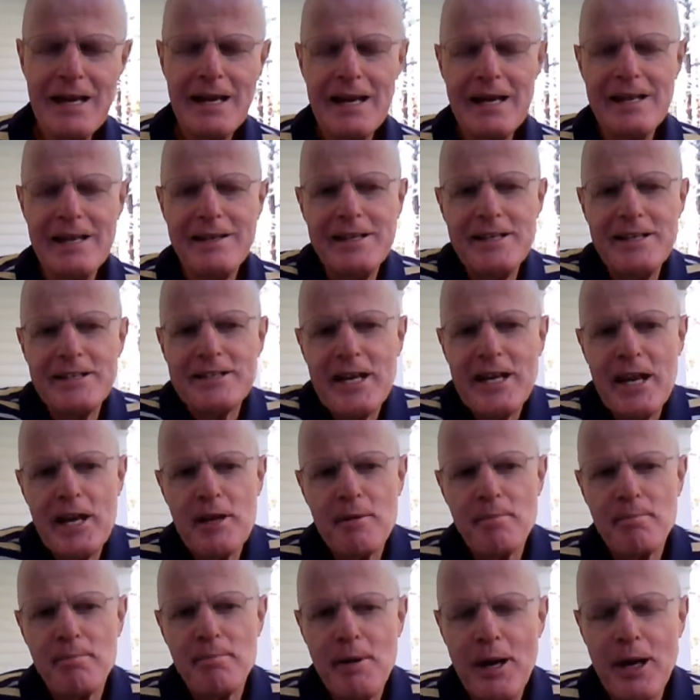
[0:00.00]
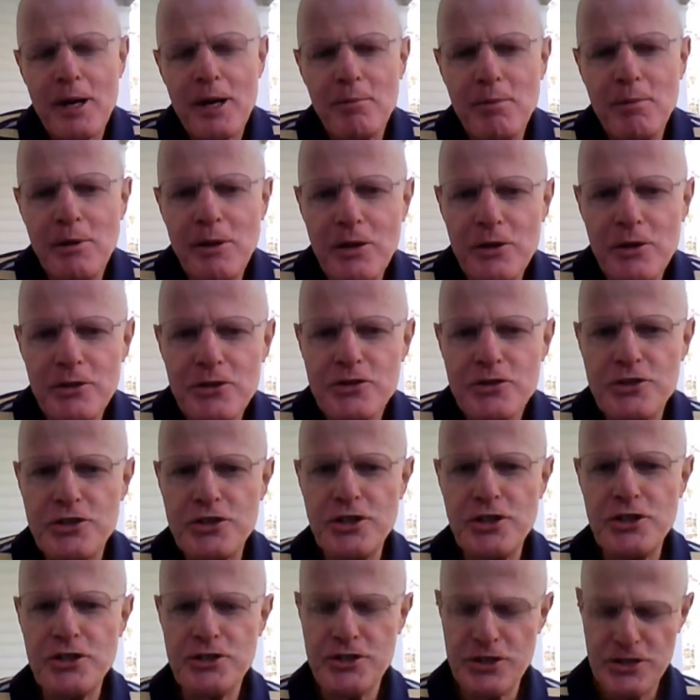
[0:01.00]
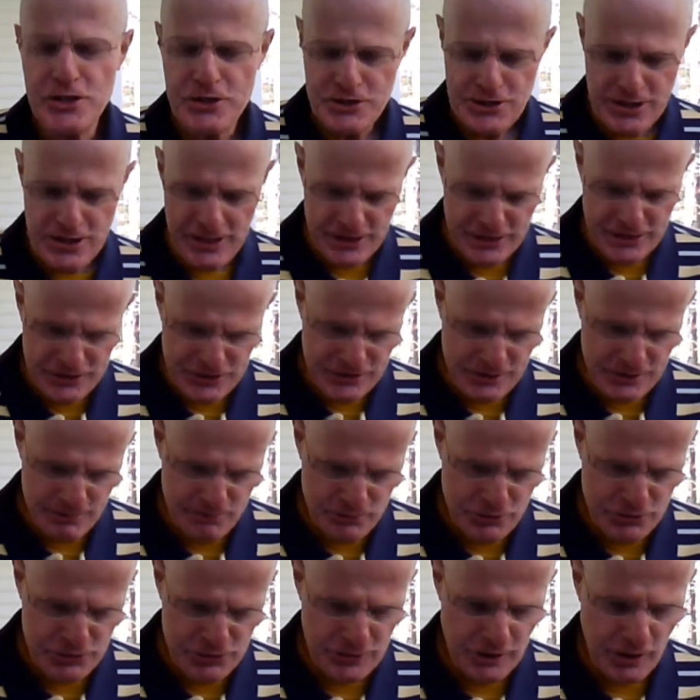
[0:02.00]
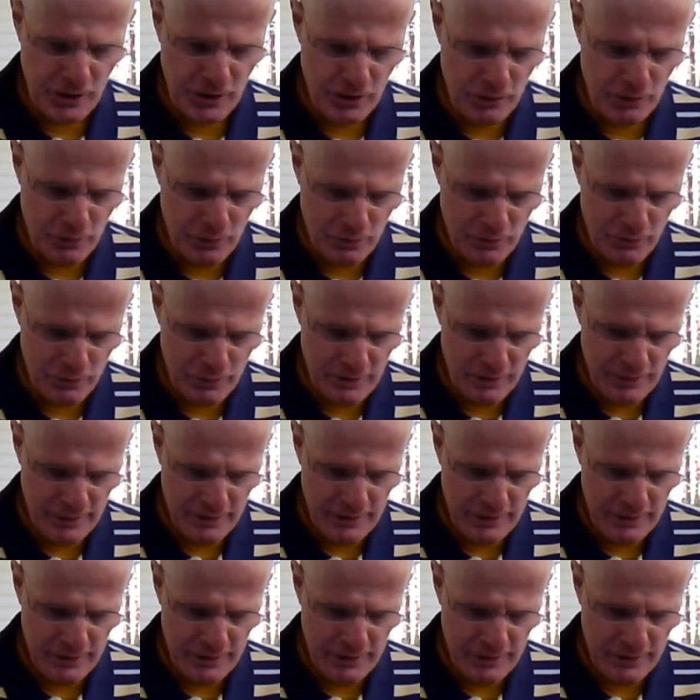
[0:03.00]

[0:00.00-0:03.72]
In these 8 parables, Jesus has some strong